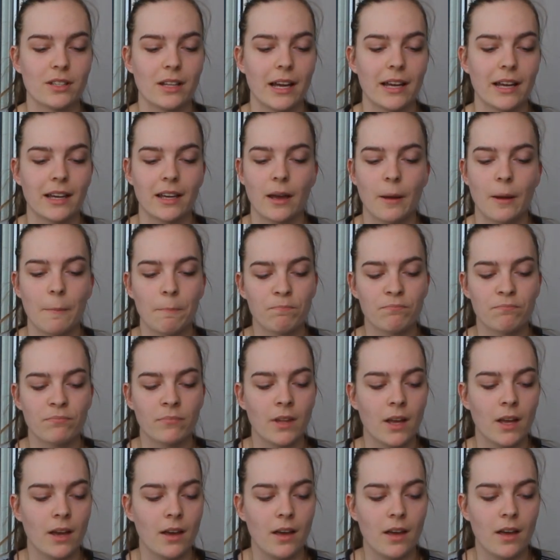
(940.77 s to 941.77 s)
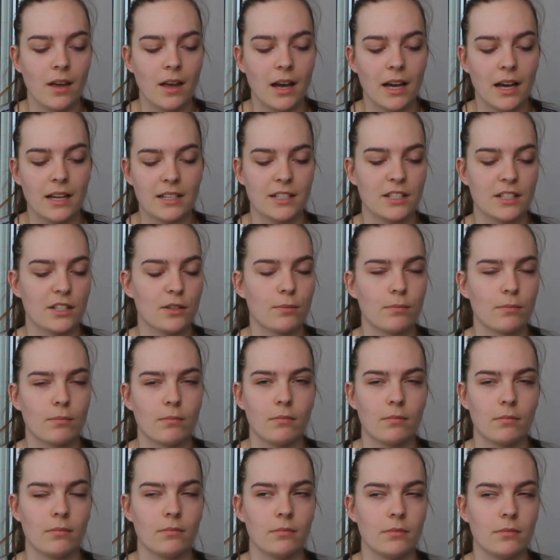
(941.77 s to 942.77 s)
Like, I see some
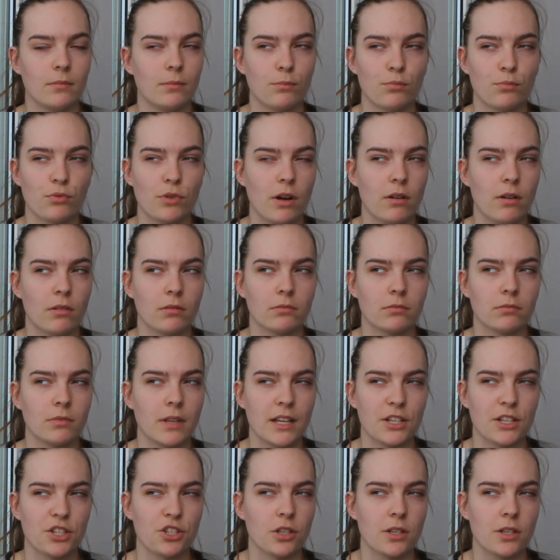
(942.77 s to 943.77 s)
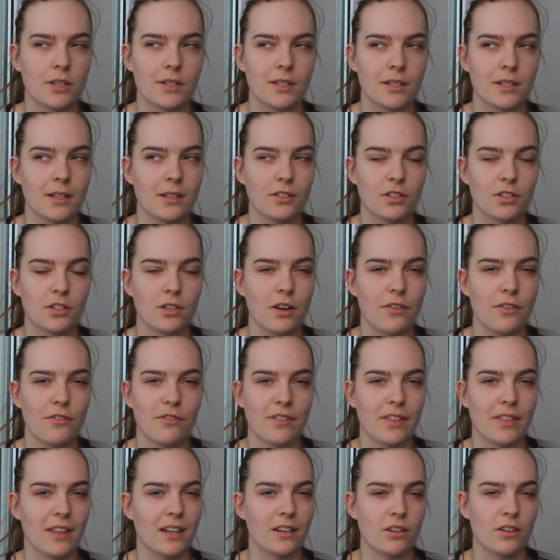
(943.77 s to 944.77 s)
brown edges and stuff,
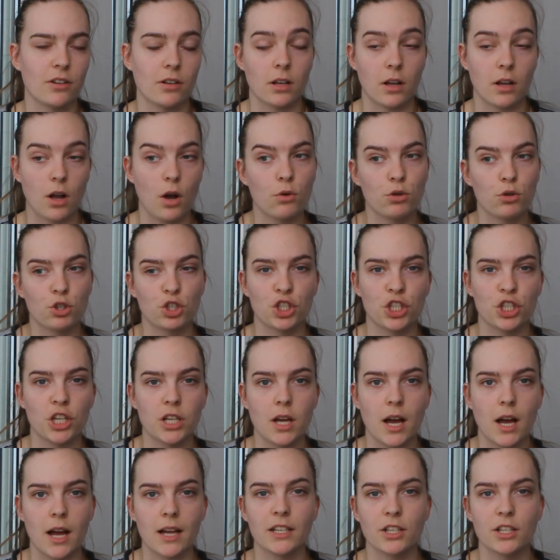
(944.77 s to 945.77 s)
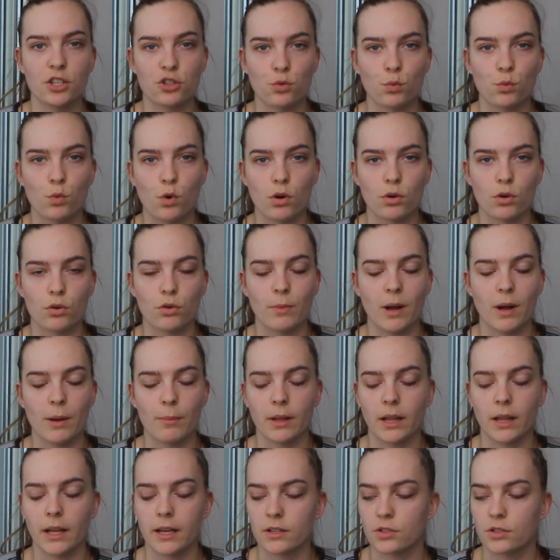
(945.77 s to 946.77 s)
and then they're like, oh shit, I need to water my
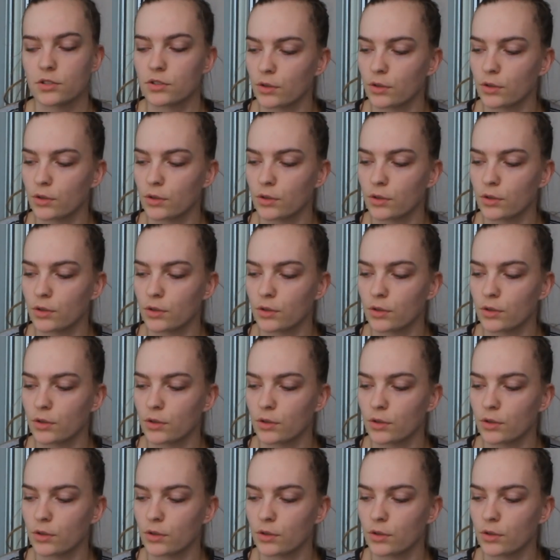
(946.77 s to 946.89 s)
plants.